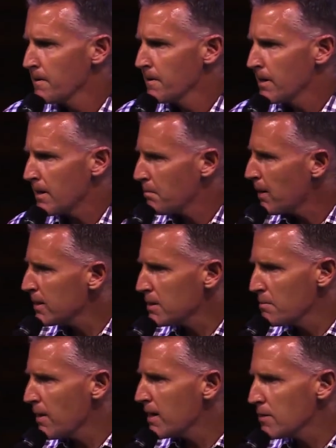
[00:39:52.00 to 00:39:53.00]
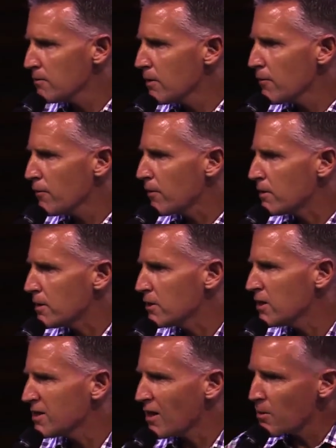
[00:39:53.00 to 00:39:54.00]
It makes a massive difference. It
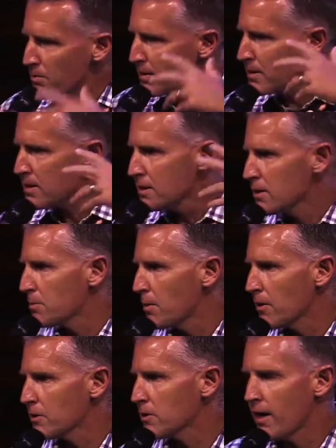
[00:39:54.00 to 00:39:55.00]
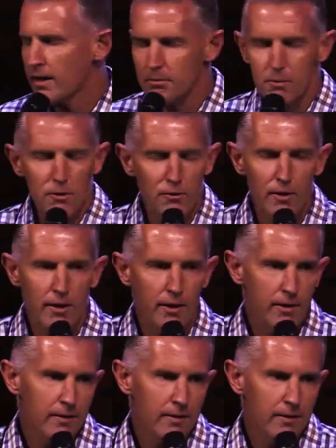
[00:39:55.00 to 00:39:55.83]
just opens the spiritual atmosphere.